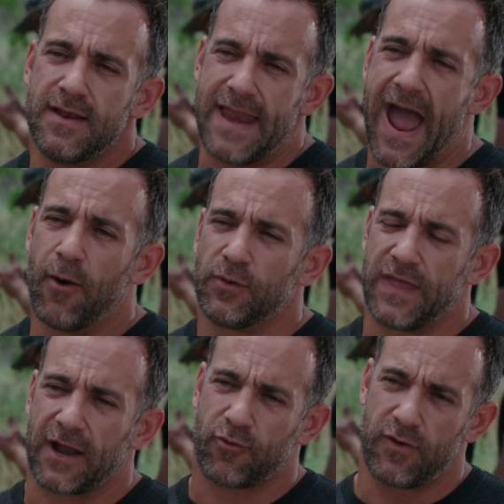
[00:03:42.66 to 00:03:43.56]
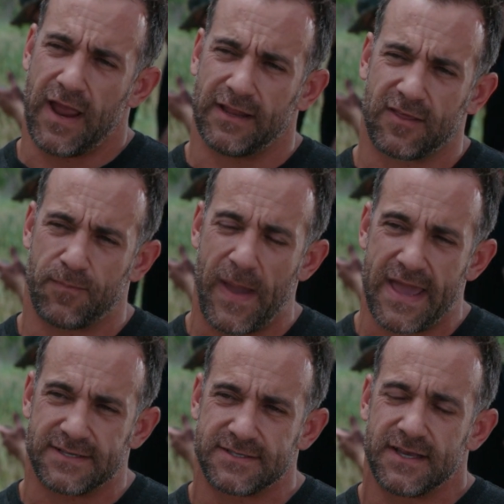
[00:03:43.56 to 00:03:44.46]
Now with that created
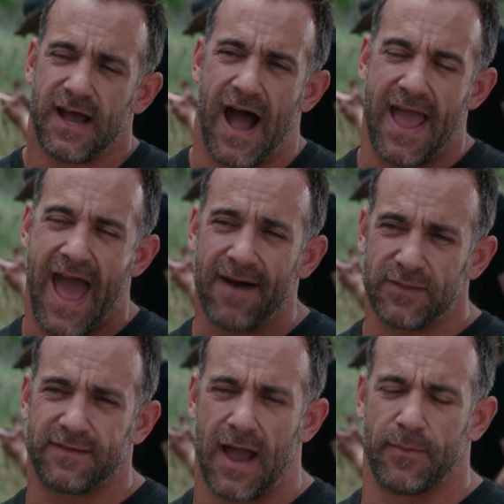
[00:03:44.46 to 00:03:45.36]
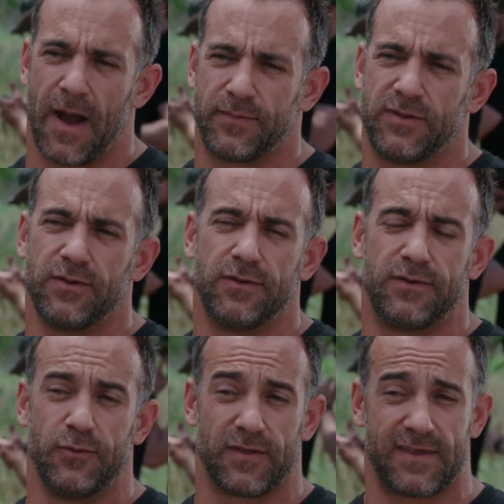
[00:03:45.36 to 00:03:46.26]
space, I have the time and opportunity
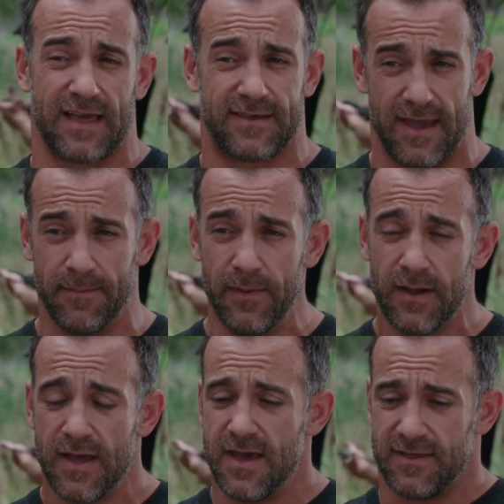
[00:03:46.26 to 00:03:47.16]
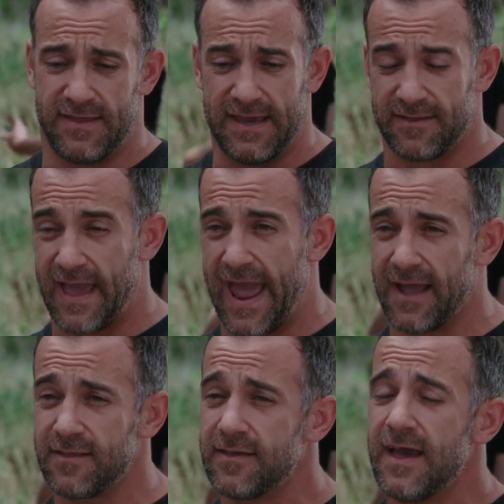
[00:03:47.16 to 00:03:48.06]
to assess him, see his
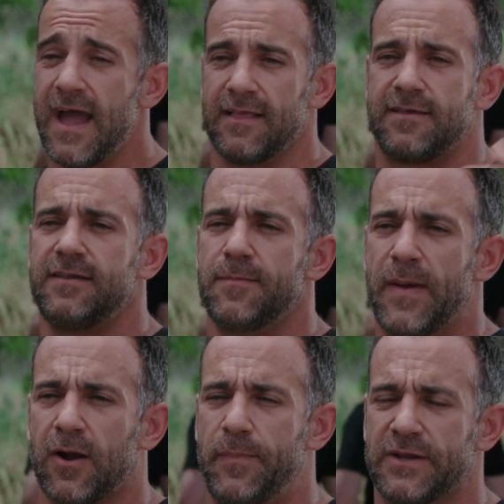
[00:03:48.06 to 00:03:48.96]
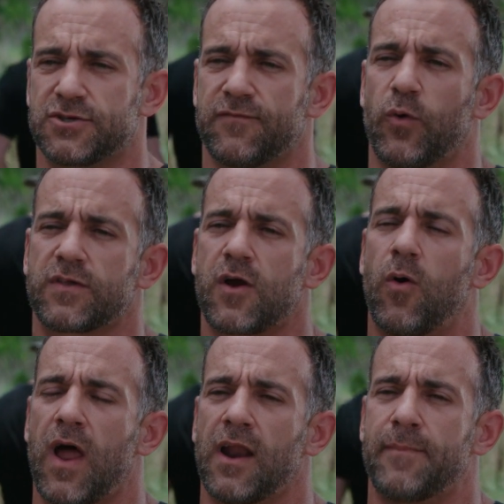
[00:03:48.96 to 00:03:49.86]
hands, and see the bigger picture of what's
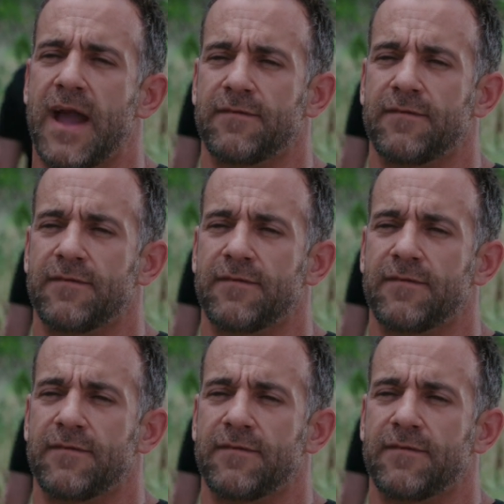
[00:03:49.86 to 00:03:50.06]
going on in my